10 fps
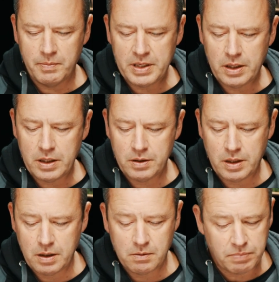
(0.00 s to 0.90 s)
I mean
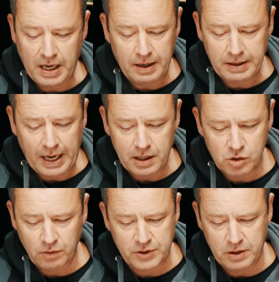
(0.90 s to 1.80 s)
the
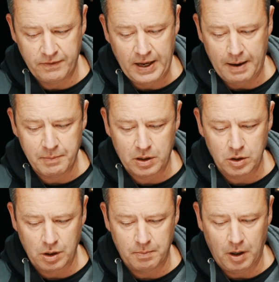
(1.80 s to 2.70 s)
hats off to the vet,
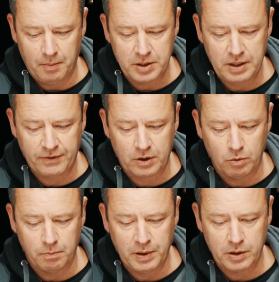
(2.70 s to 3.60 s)
because I'm a
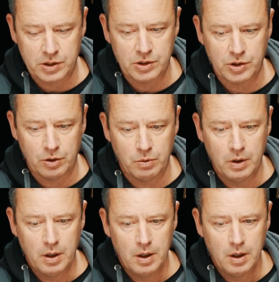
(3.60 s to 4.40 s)
difficult person to